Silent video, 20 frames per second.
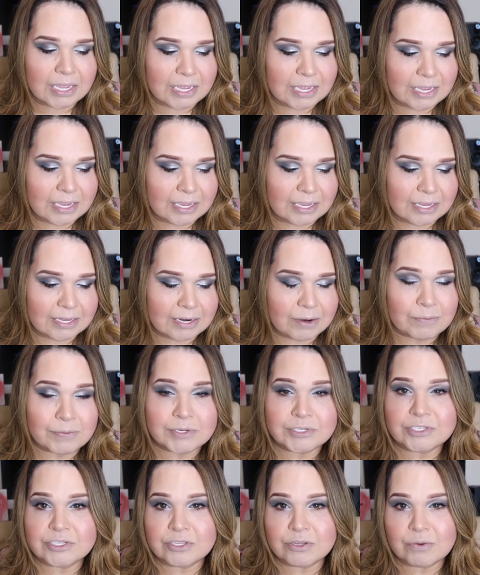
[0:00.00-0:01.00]
And I
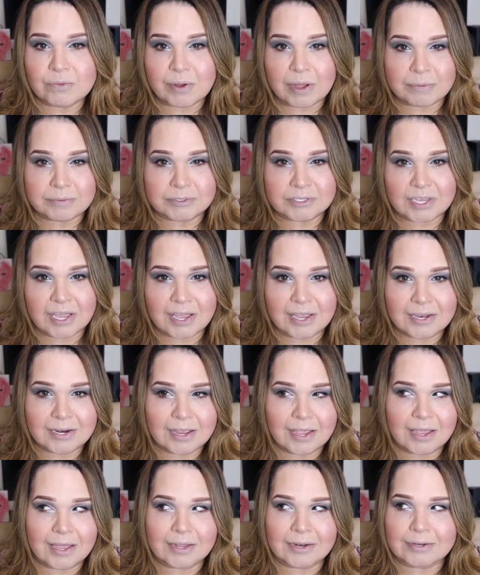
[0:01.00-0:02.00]
went to their
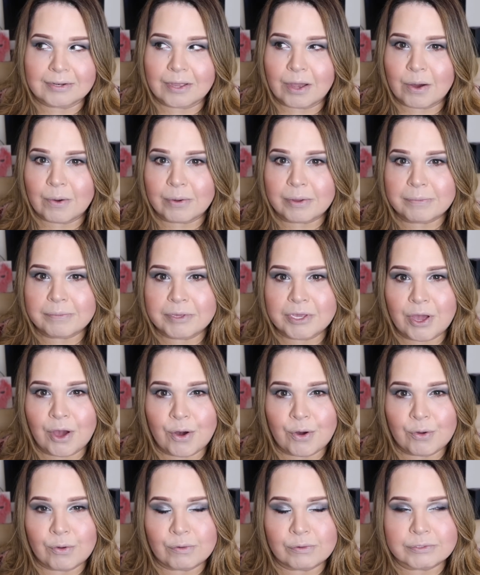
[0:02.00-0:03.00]
website and lo and
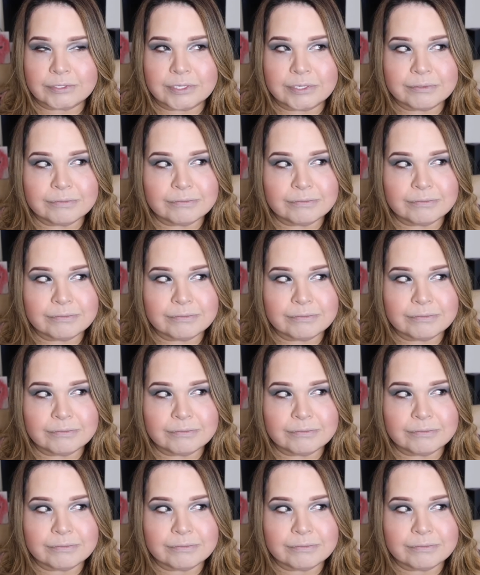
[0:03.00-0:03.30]
behold,